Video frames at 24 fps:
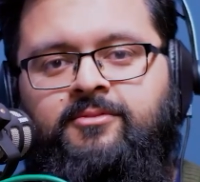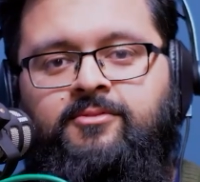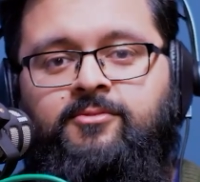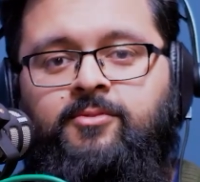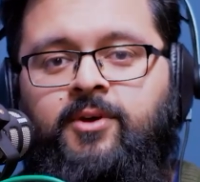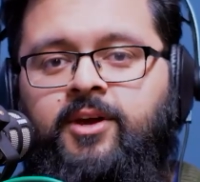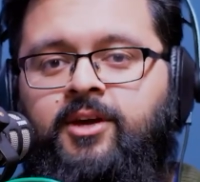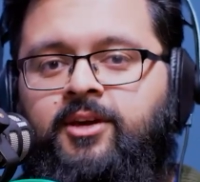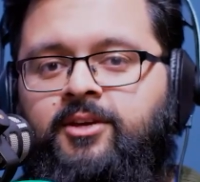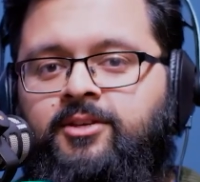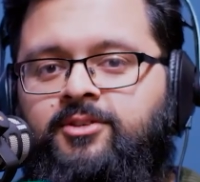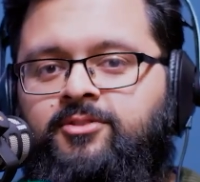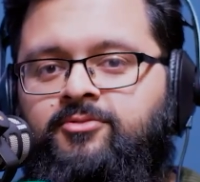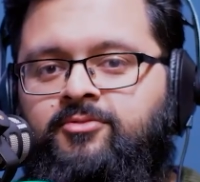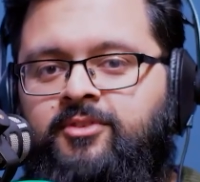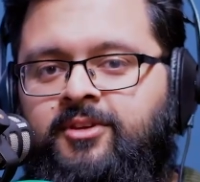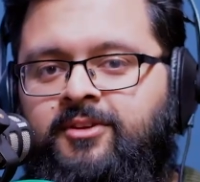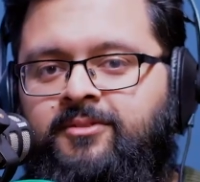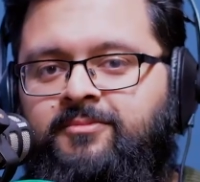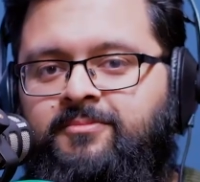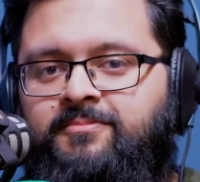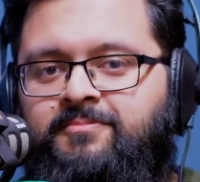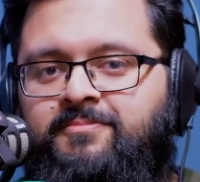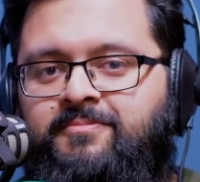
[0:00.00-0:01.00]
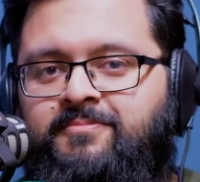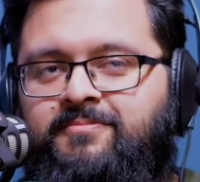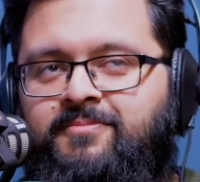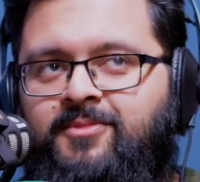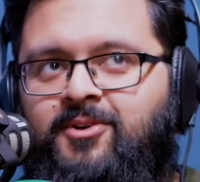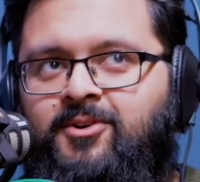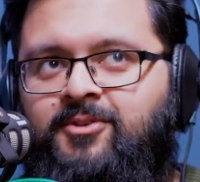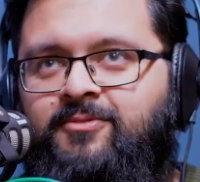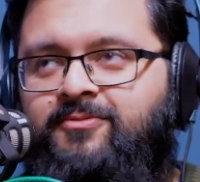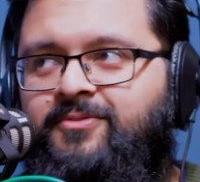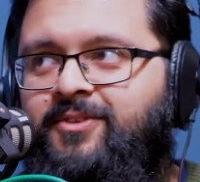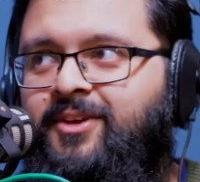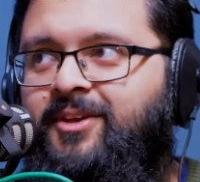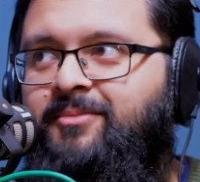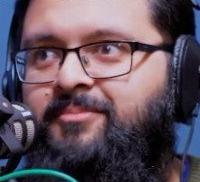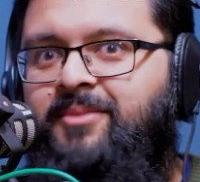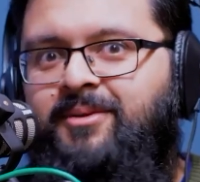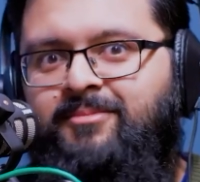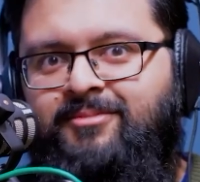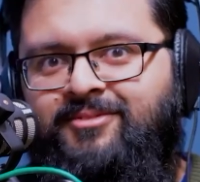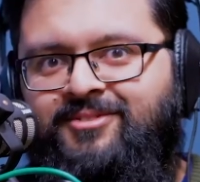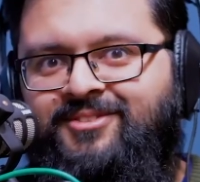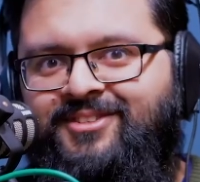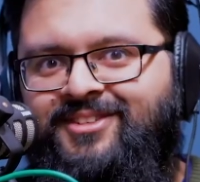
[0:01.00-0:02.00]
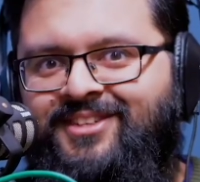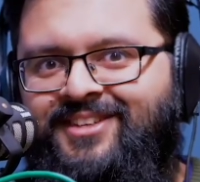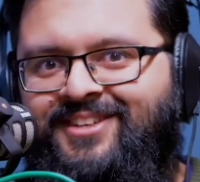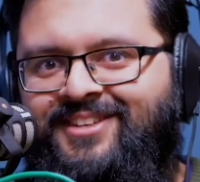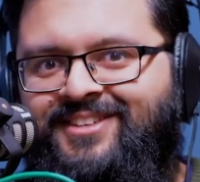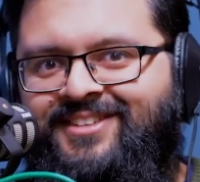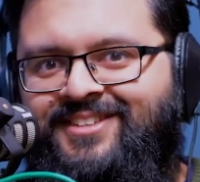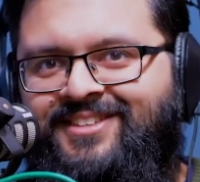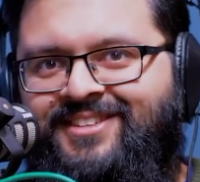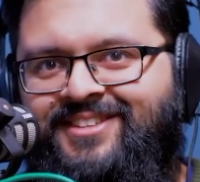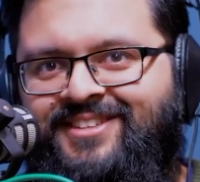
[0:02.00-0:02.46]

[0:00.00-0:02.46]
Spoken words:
Quaker Street Coffee and Bubble Tea.